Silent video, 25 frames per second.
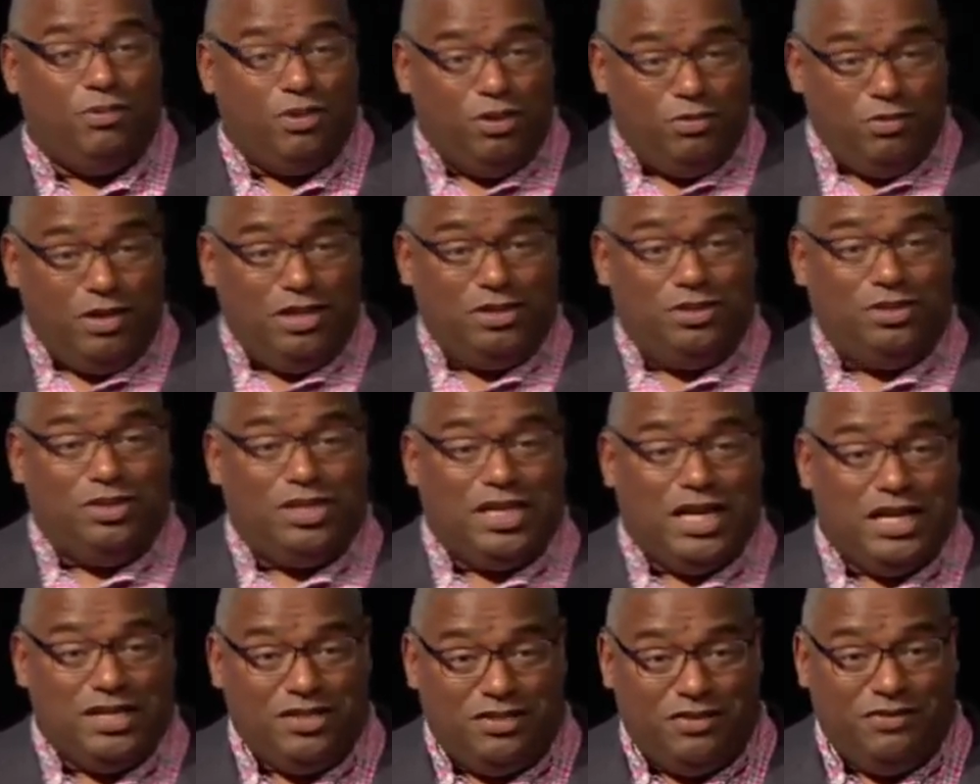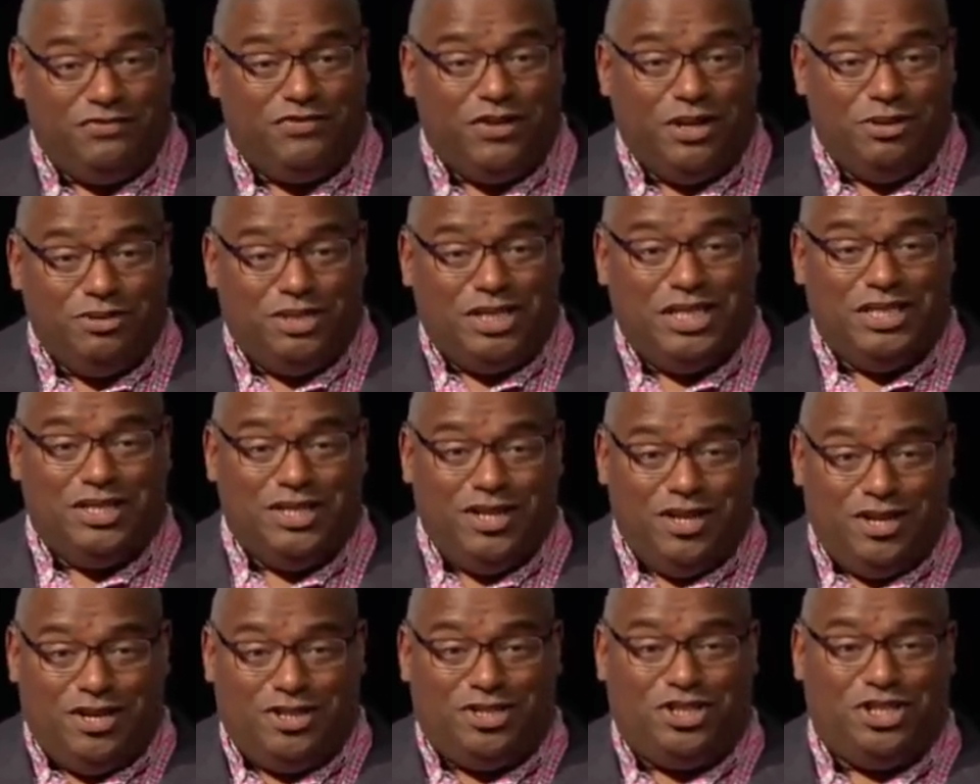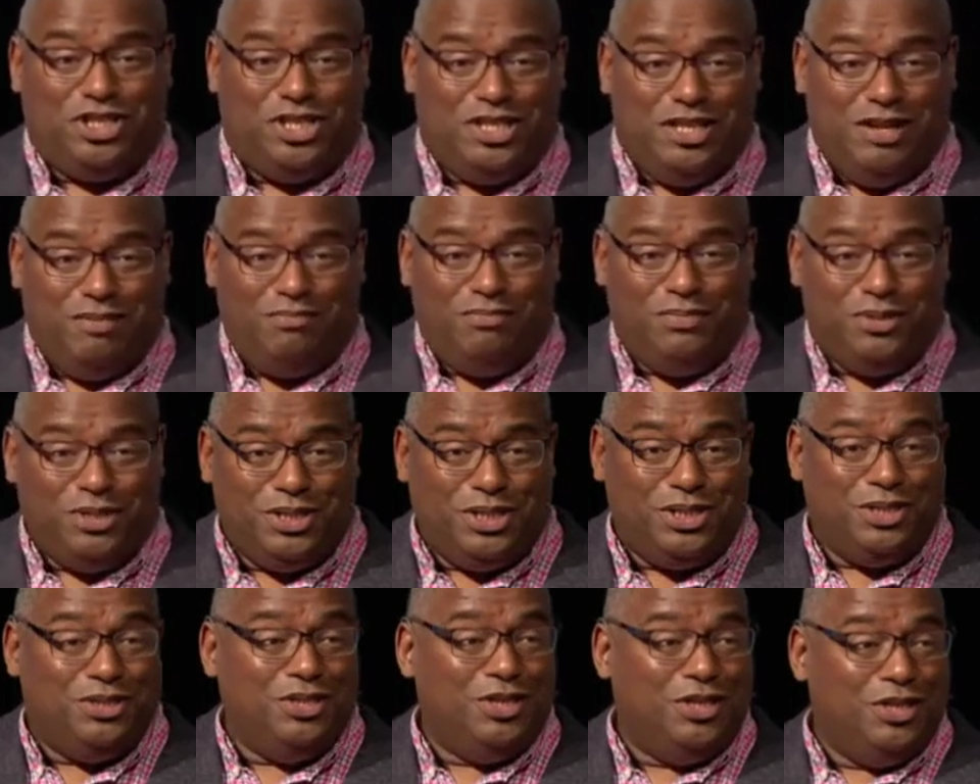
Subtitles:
the ones who tend to vote in largest numbers,